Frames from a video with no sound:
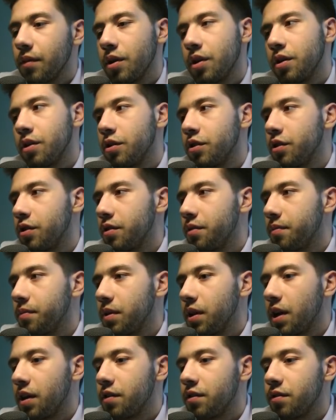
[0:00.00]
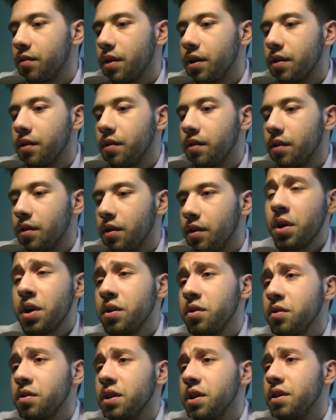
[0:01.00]
Alright, sure. Lacerate. But
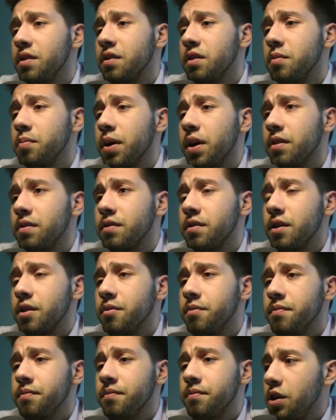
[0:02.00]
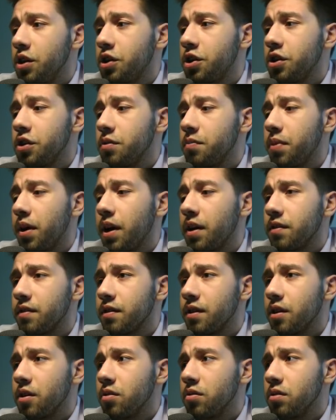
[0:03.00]
I do think he's going to pass now. He should
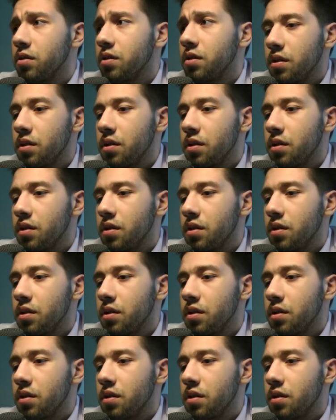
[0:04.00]
pass now.